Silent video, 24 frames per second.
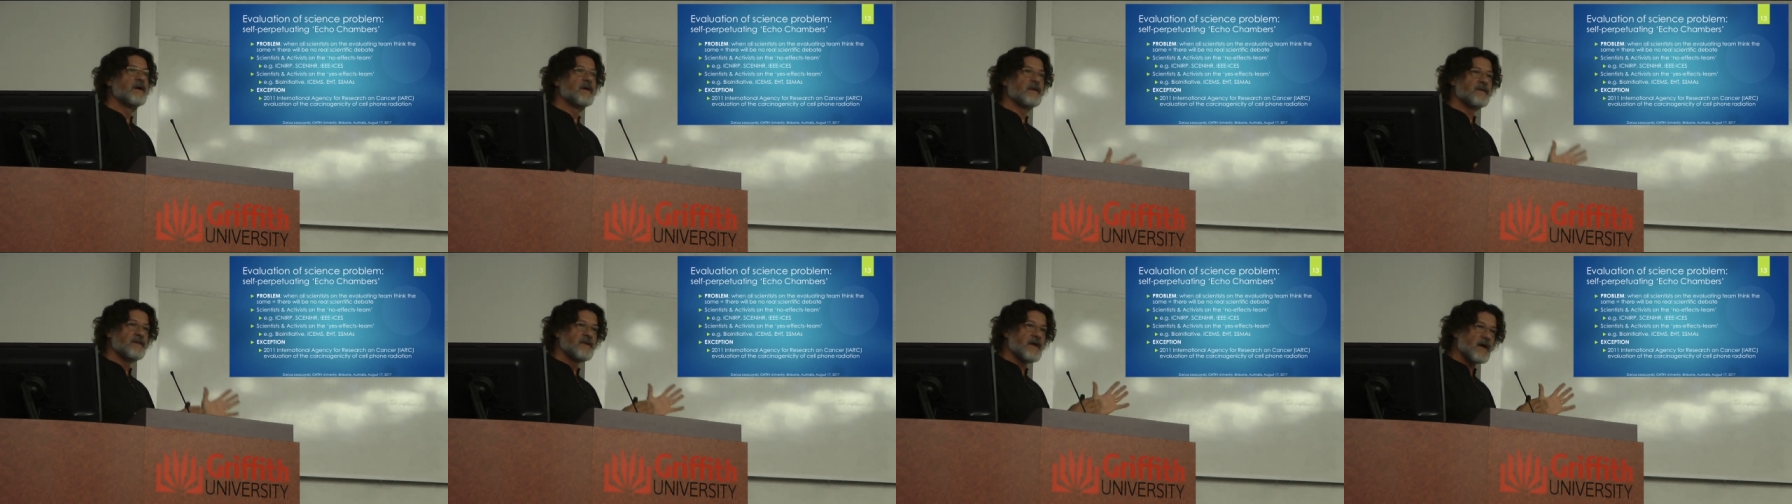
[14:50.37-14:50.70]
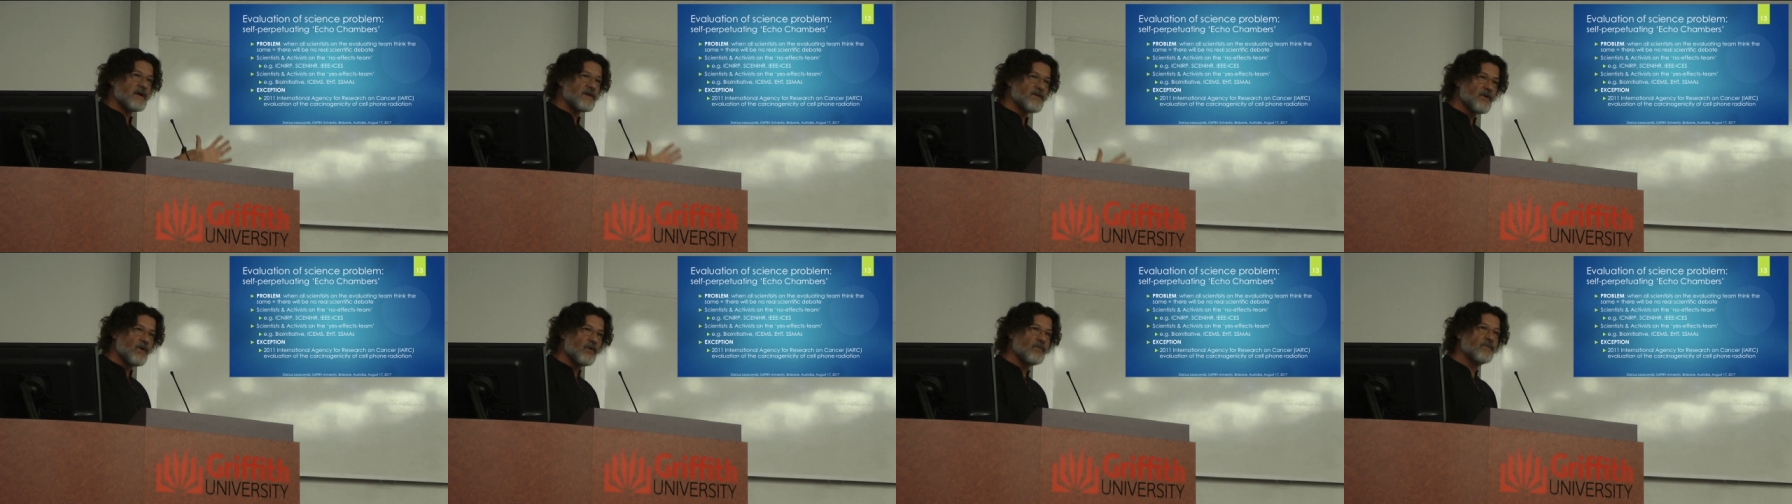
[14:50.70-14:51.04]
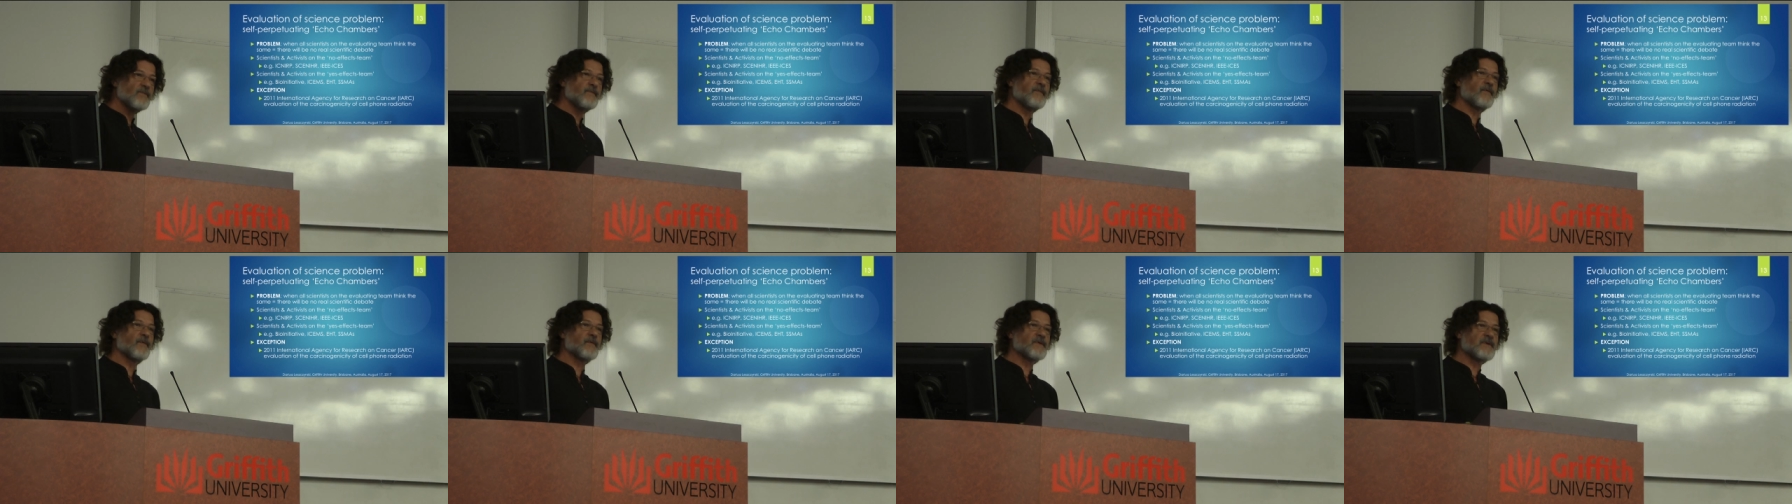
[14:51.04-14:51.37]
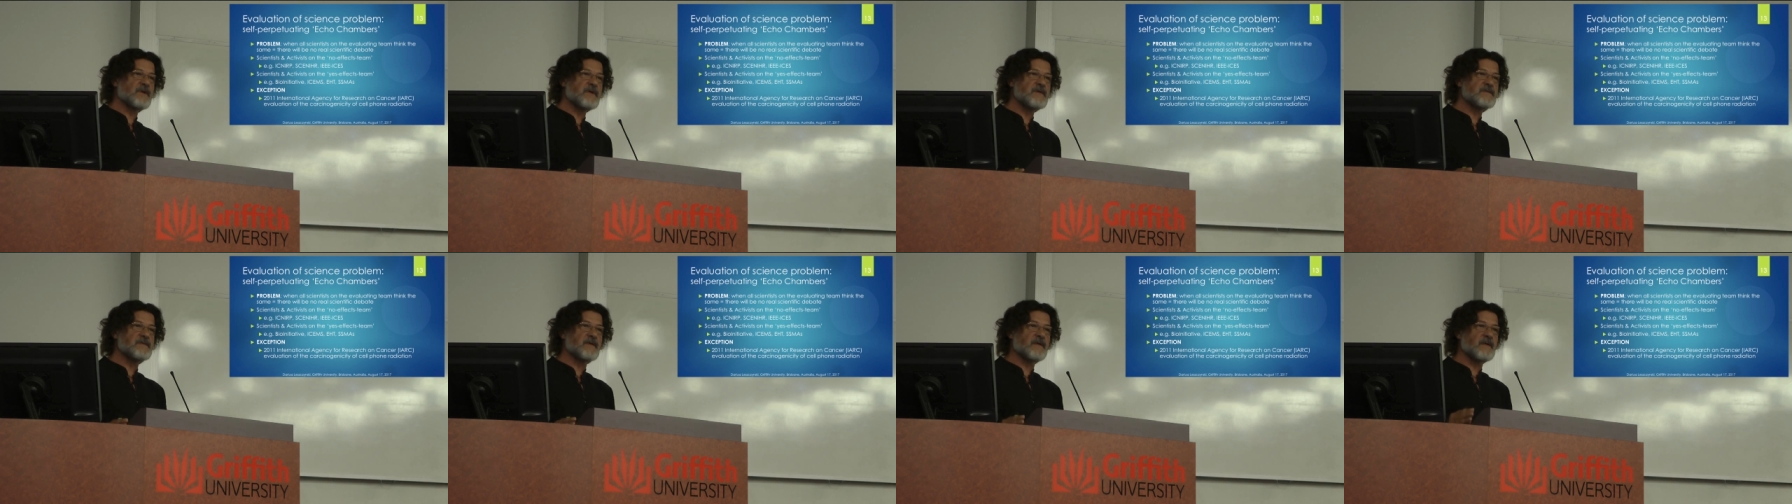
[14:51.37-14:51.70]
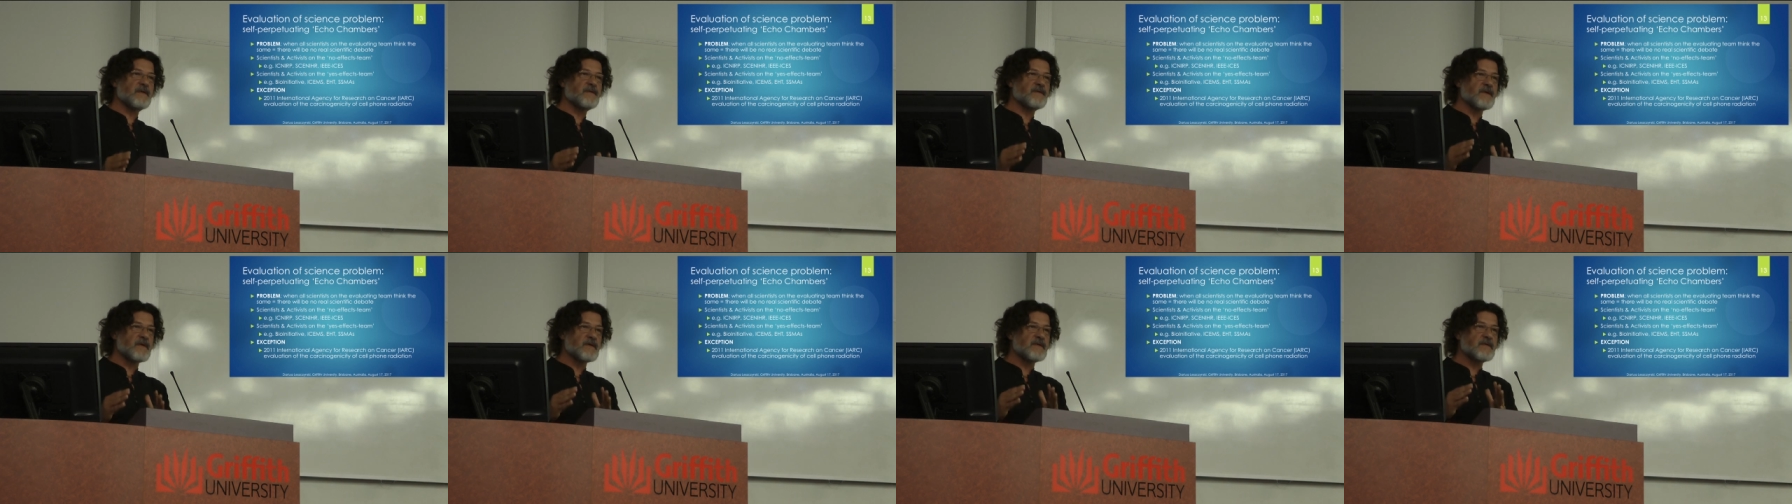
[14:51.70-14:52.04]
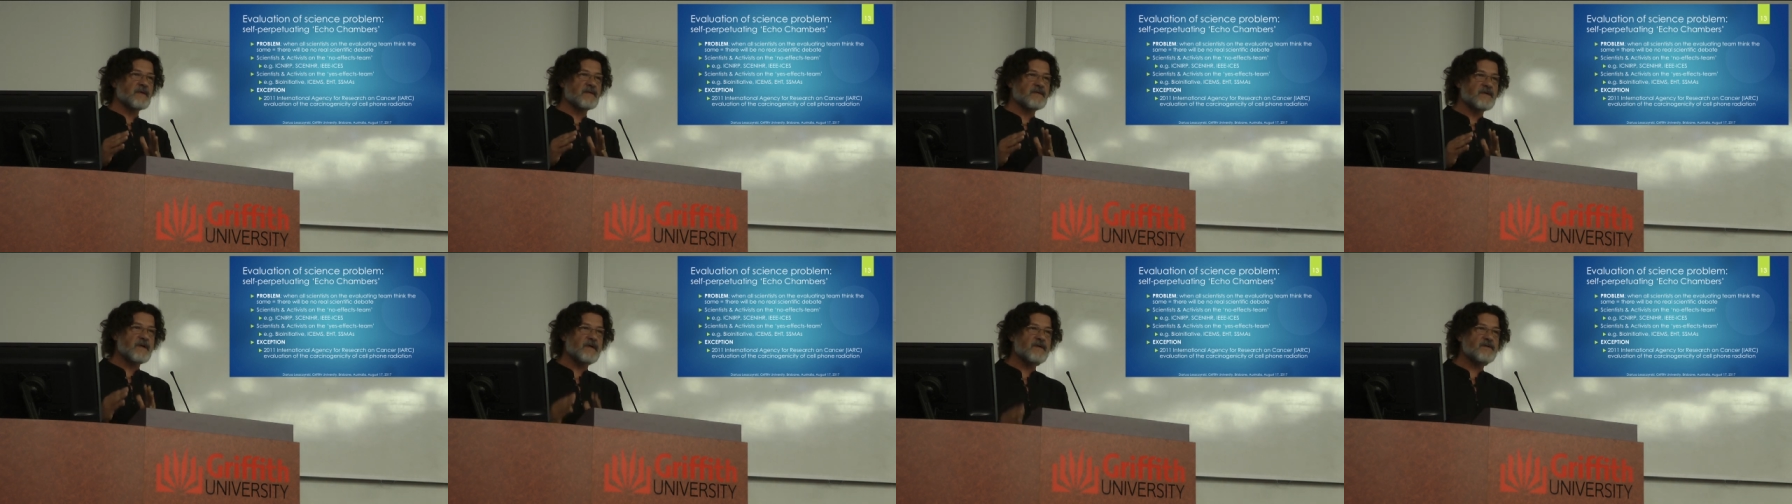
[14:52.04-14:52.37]
they are known for this, that they think that
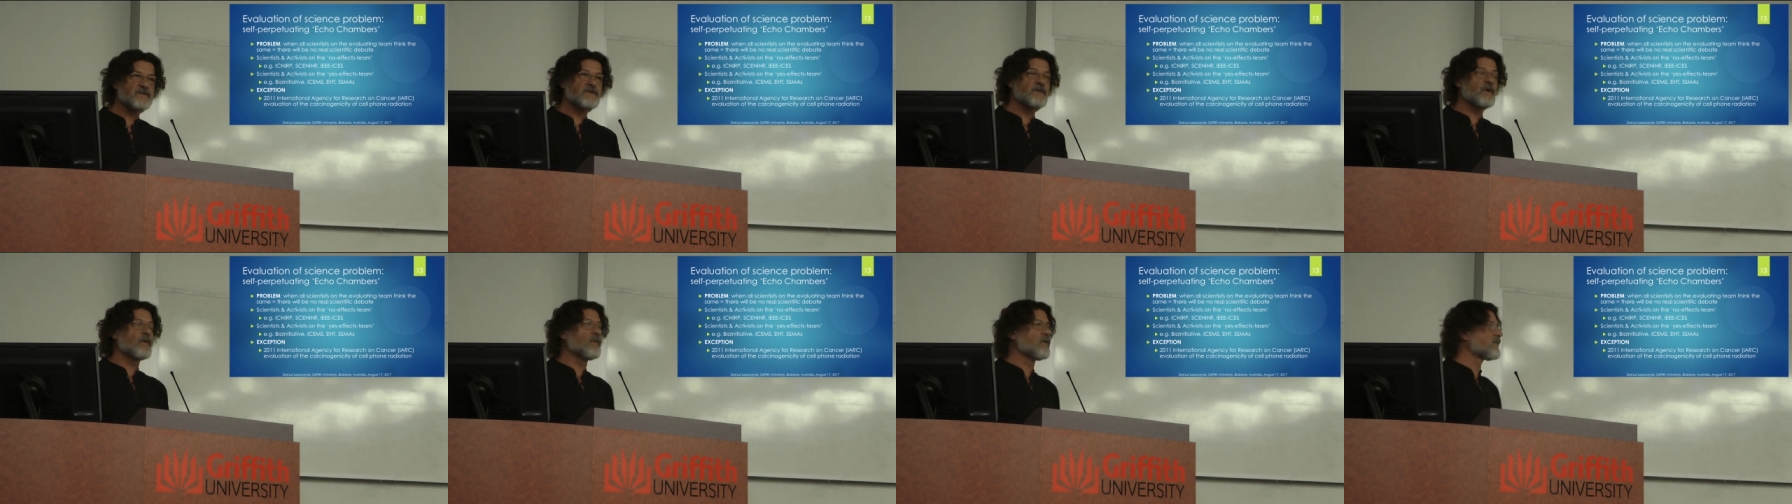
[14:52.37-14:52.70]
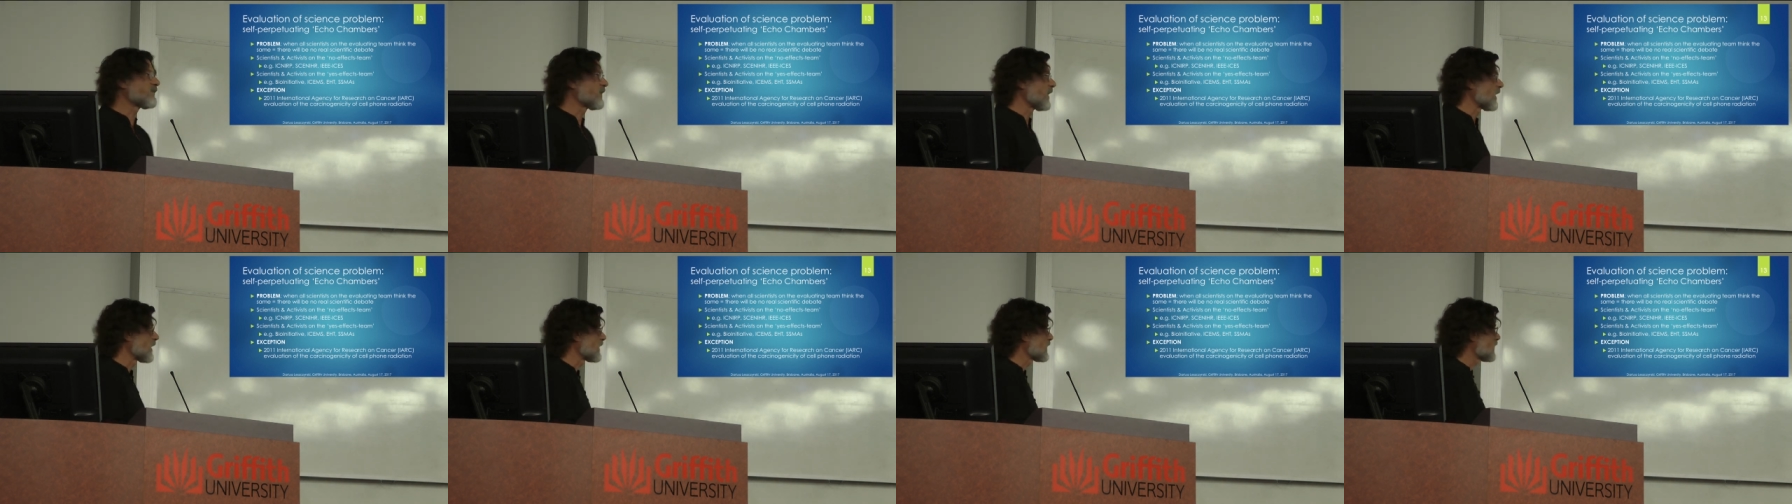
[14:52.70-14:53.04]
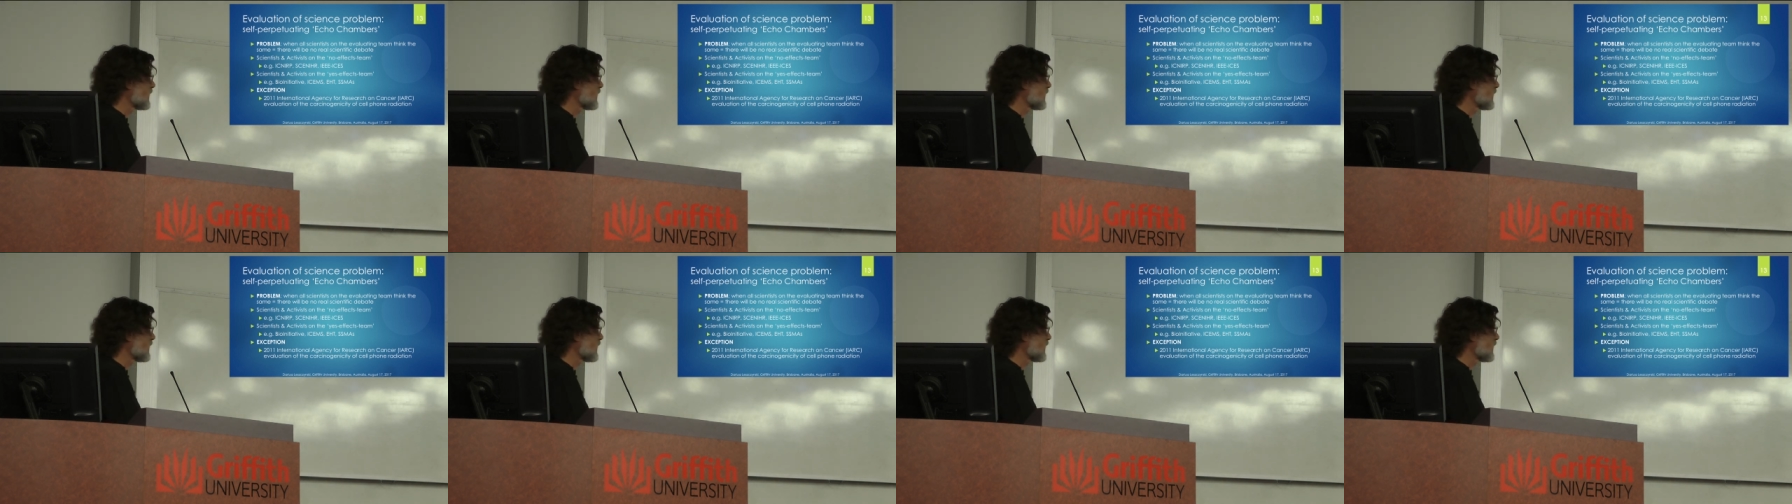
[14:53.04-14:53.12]
there is no effect.